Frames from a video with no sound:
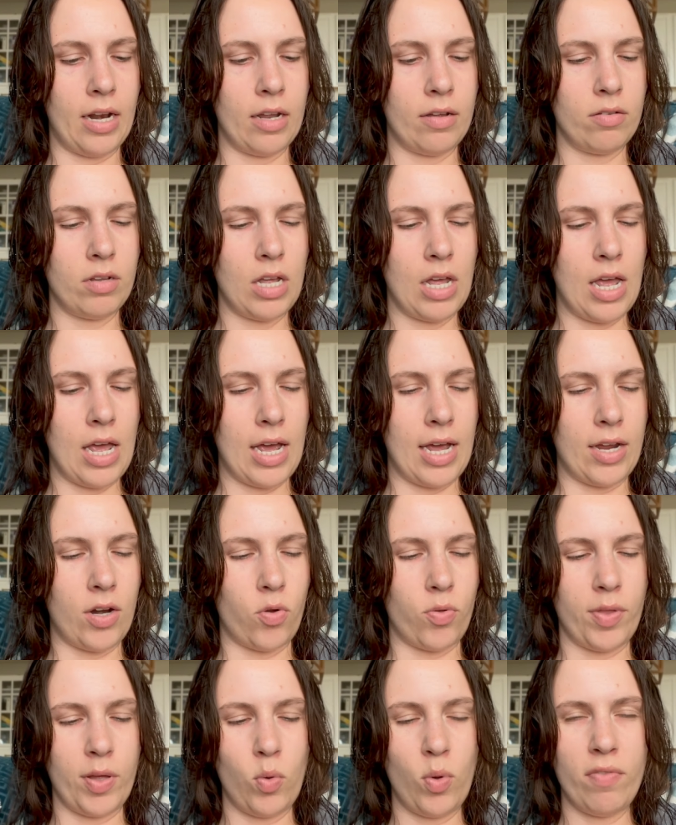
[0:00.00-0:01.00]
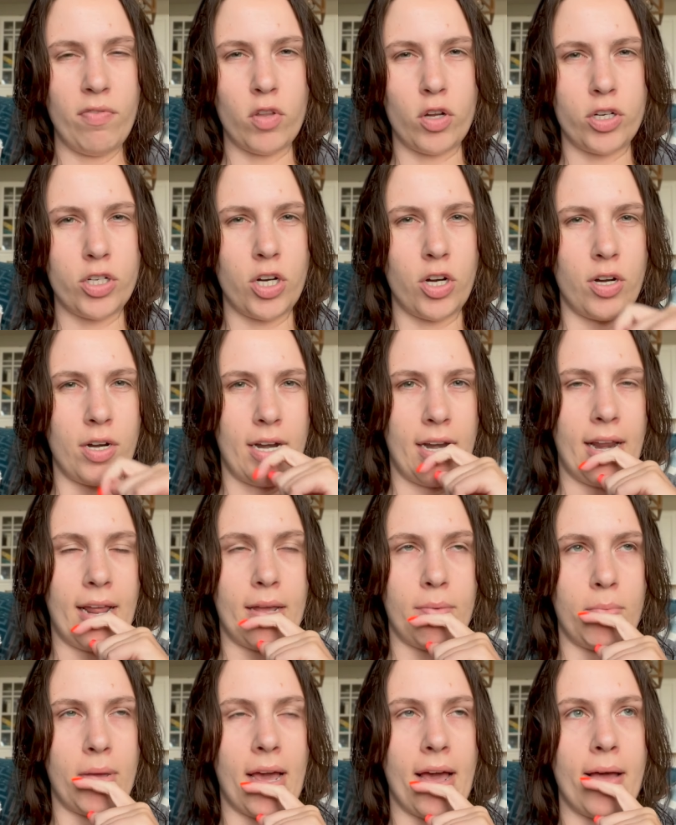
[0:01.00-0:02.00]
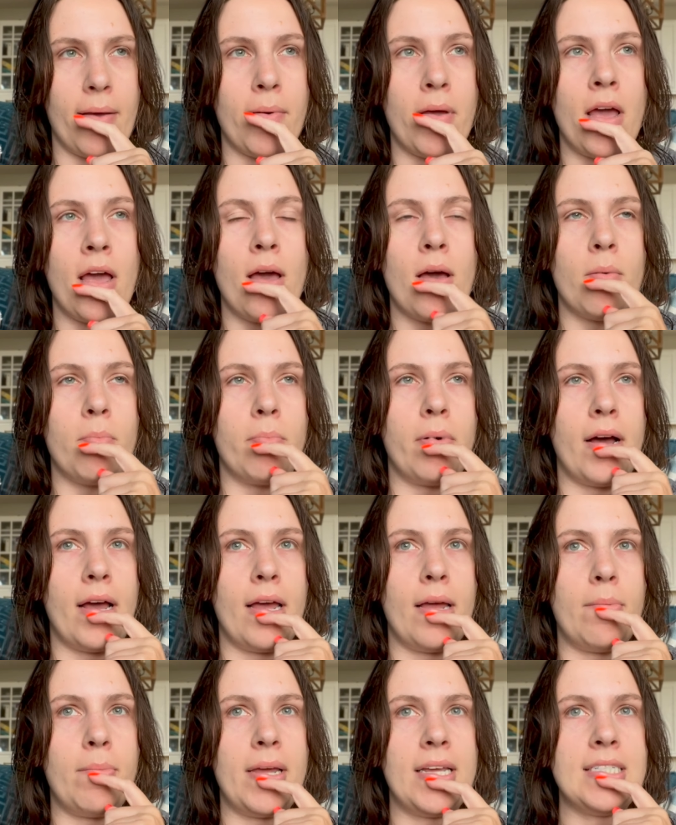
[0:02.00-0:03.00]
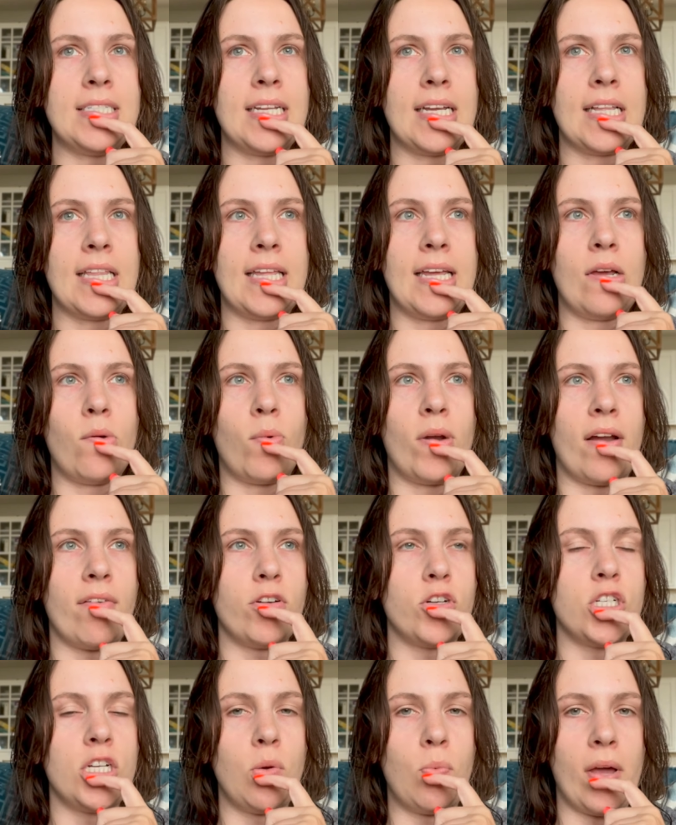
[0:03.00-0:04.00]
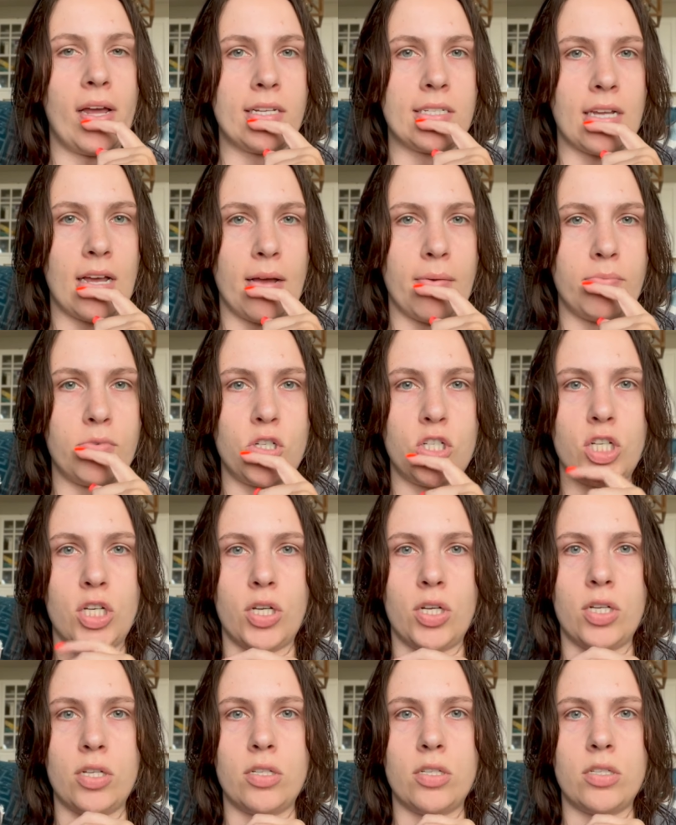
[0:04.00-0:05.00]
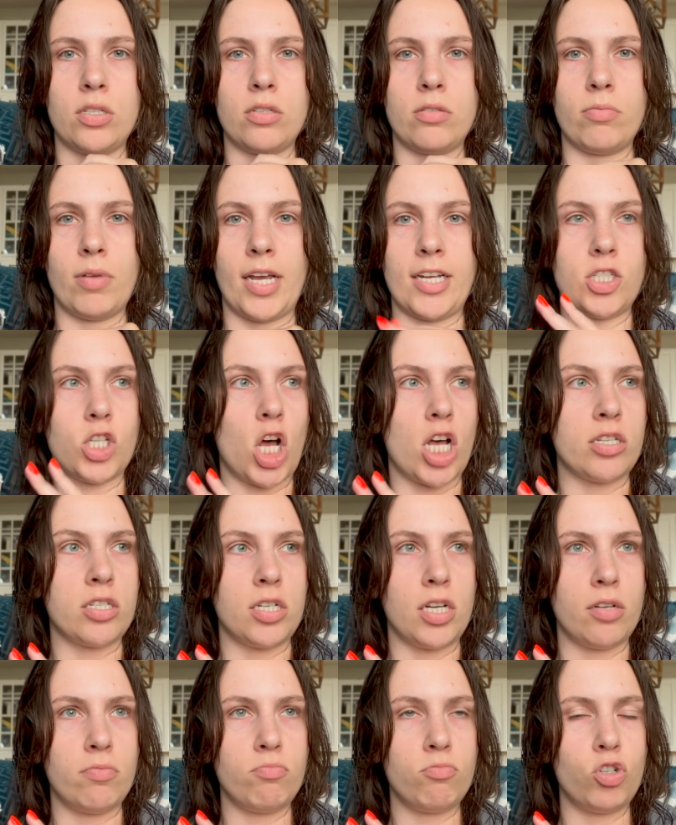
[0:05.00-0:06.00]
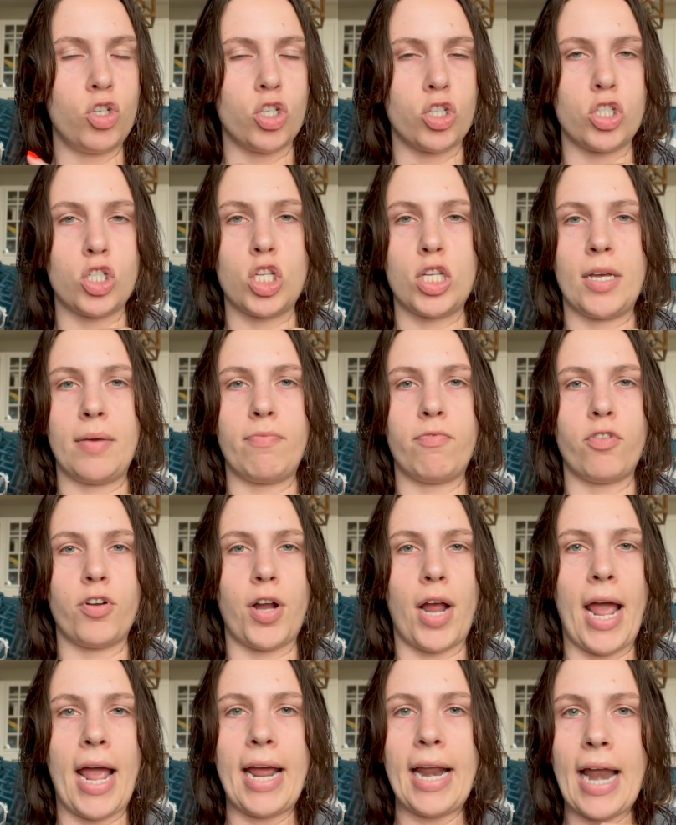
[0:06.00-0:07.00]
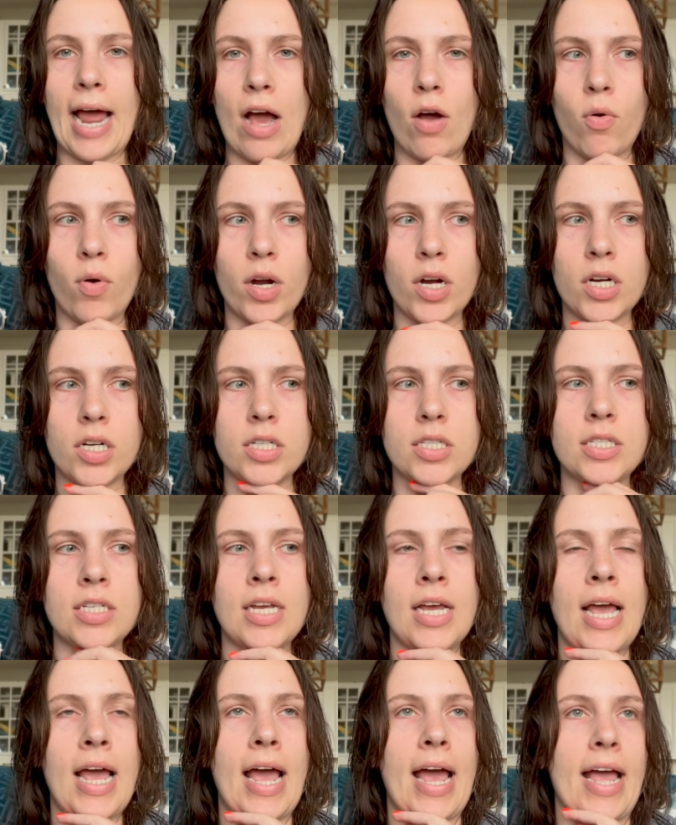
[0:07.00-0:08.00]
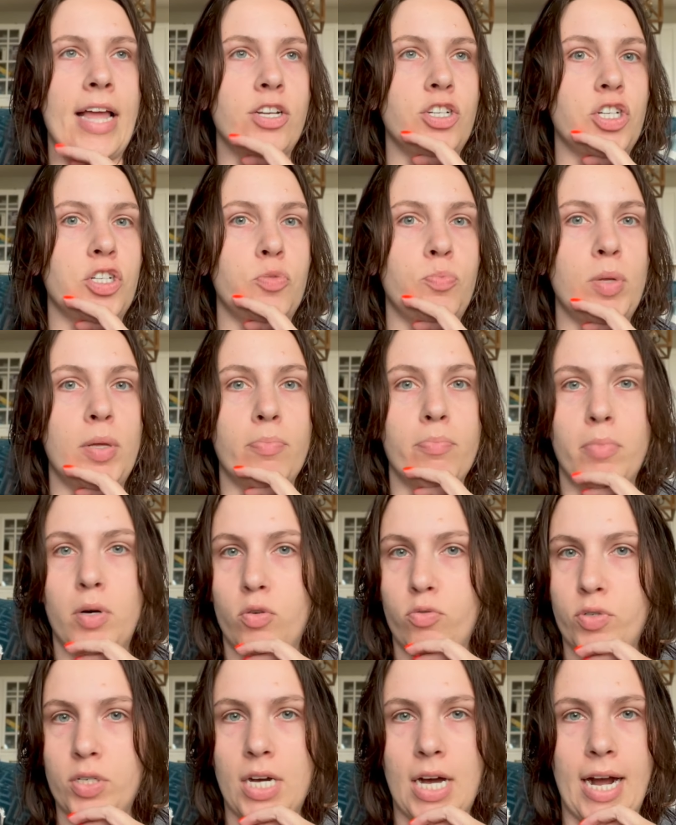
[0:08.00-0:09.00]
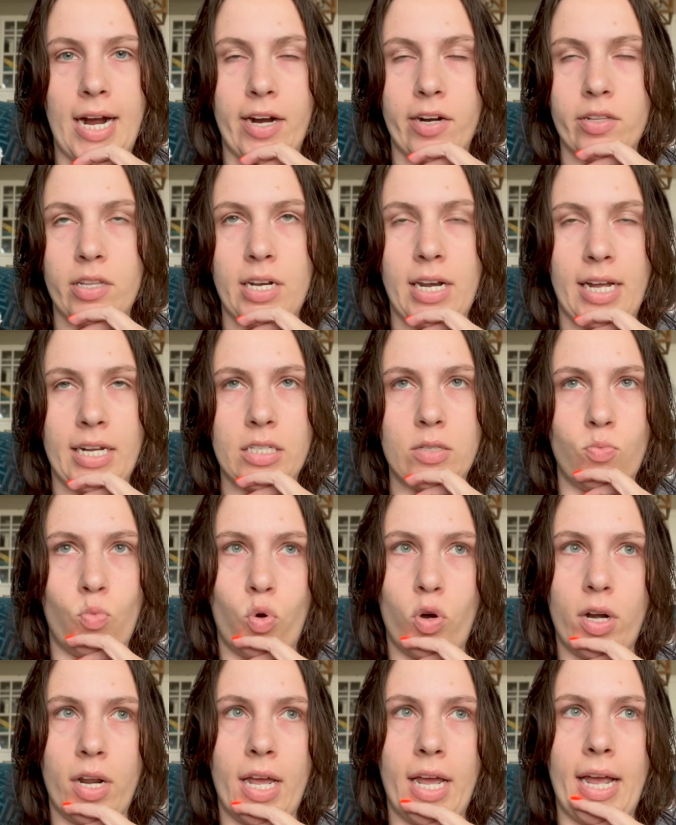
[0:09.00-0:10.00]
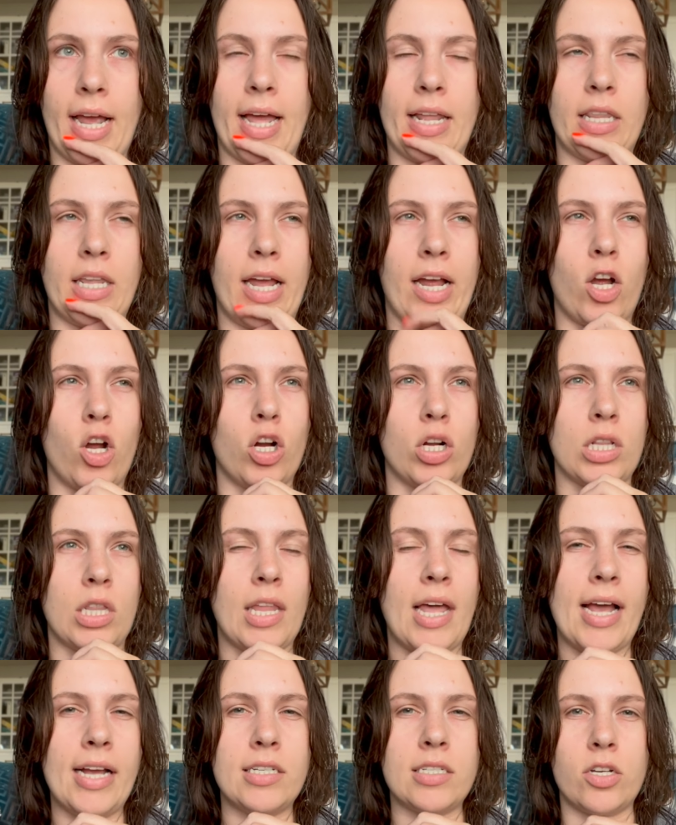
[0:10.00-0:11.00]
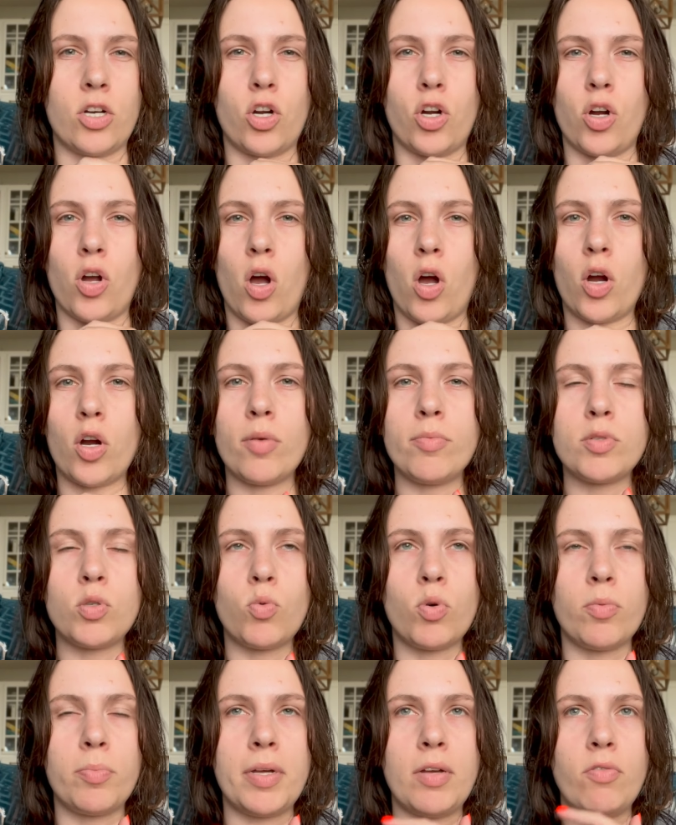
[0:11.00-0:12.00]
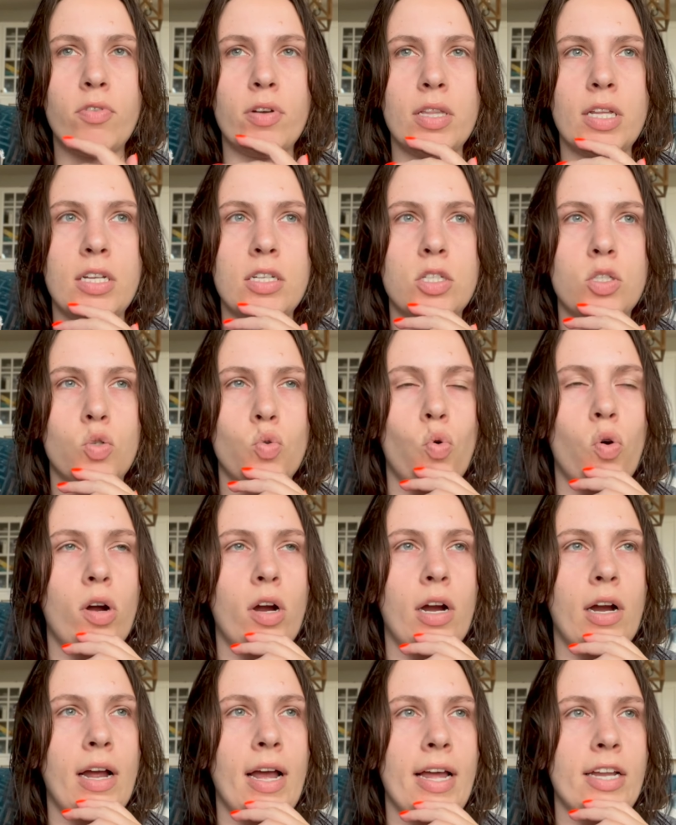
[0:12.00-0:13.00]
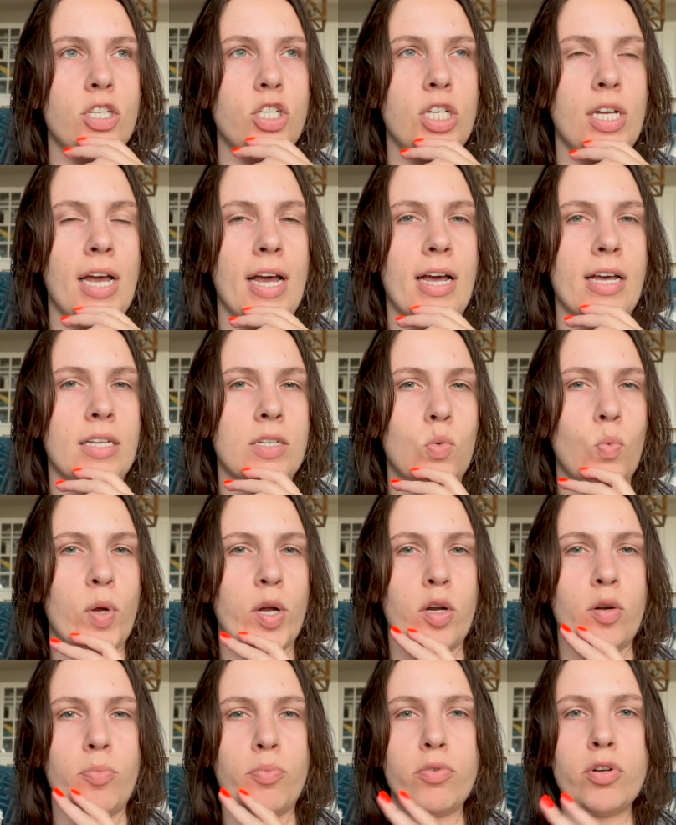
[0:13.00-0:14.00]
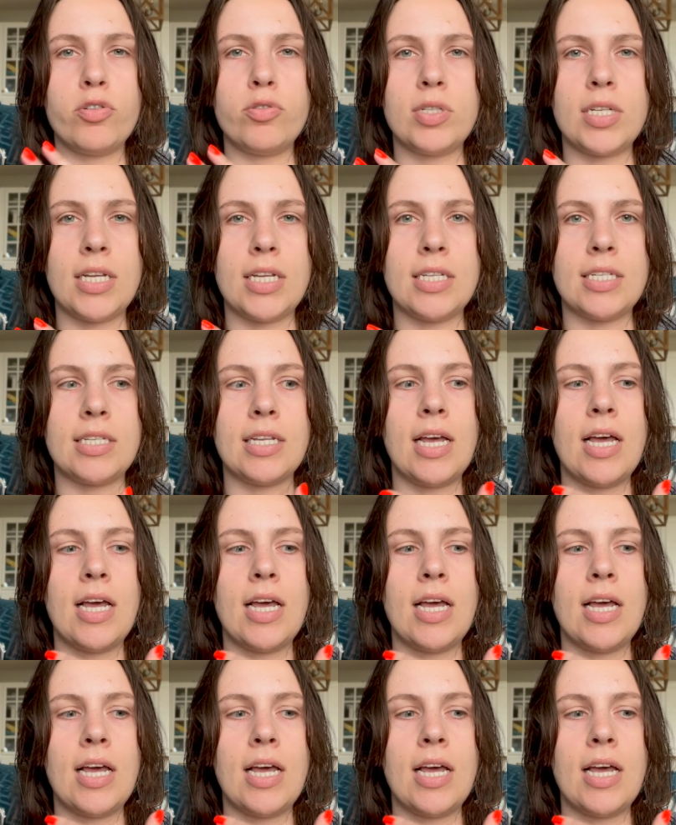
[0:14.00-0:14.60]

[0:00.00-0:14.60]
I don't think we've learned her name yet, but basically whenever she wakes up, she's exhausted. She'll sleep for eight hours and just be bone tired the next morning. And like her legs and her arms will be really sore and she has weird bruises.